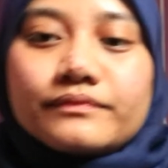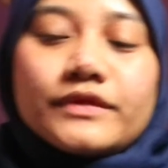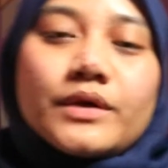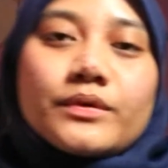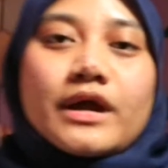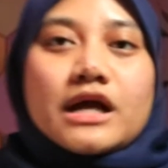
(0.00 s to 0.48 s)

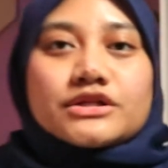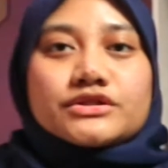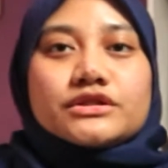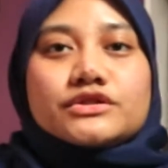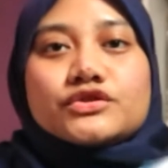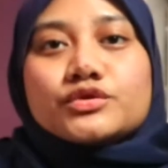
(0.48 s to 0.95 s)
they were
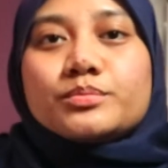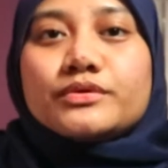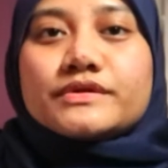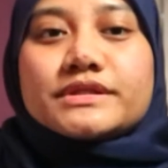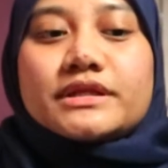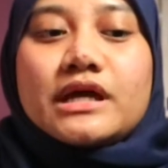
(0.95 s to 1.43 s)
actually 2
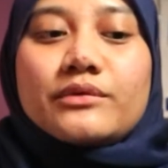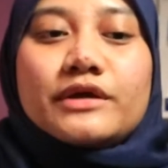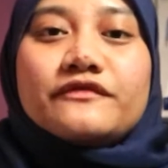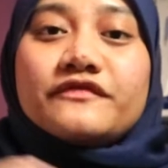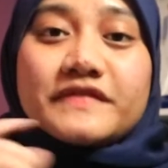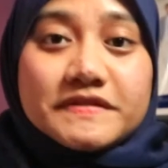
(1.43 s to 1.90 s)
books that I
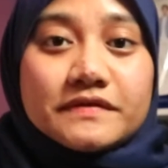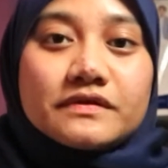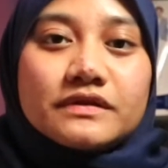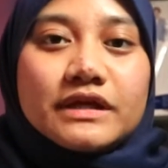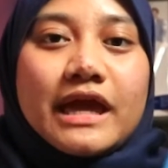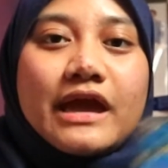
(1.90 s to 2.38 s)
read
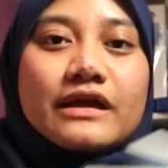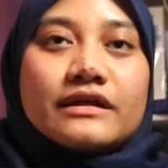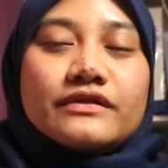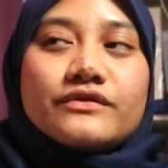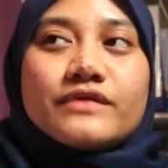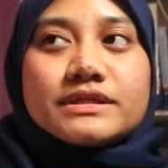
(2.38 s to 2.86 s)
physically,
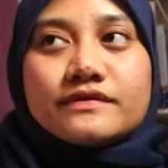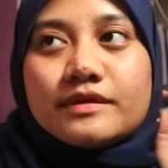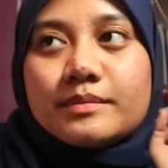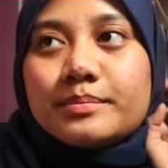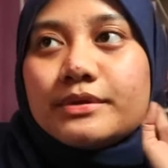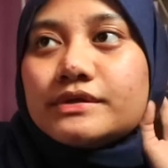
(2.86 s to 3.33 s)
and the rest of
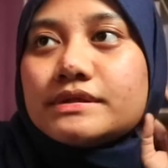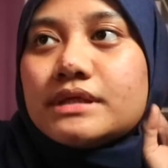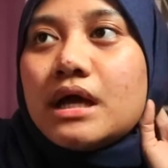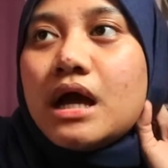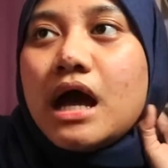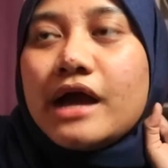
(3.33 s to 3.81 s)
the books
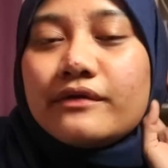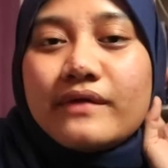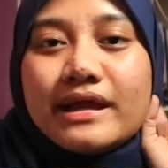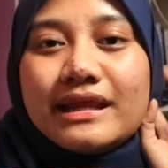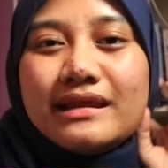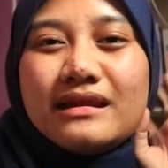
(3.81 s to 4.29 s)
I
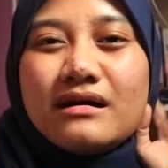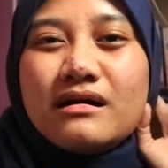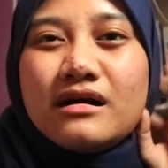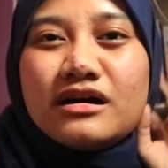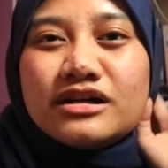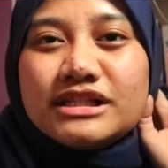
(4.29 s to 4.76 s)
read it
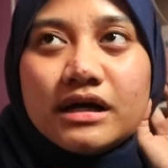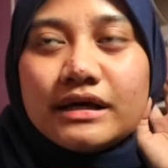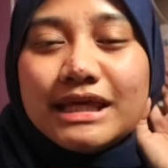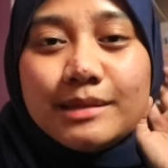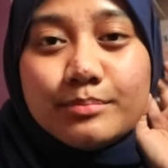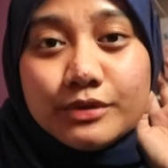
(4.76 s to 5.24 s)
on
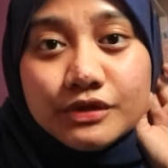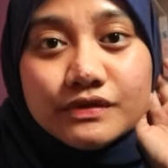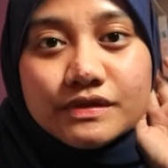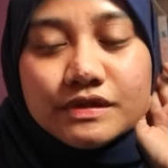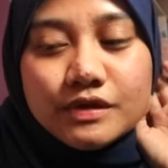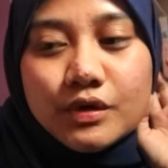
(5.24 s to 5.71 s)

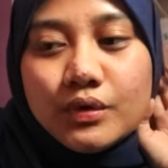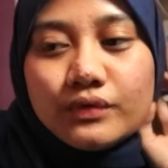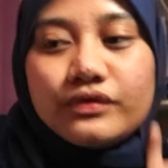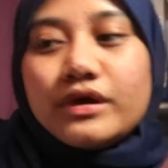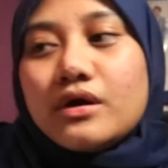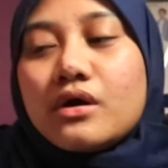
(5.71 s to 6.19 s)
ebooks, so
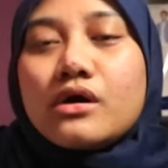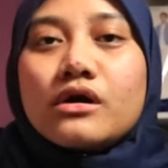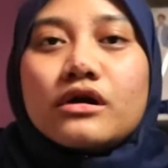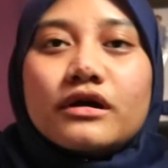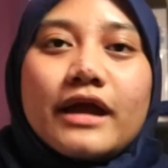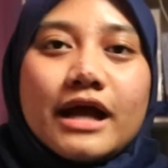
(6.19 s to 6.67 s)
they
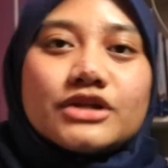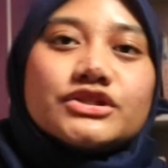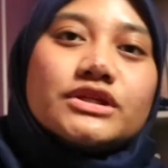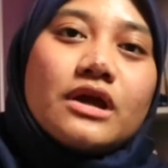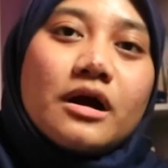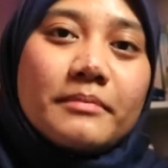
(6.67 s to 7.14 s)
are
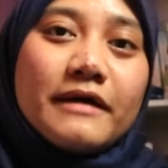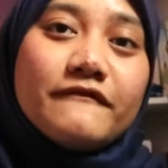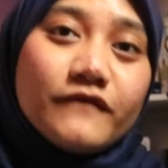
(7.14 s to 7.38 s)
actually on my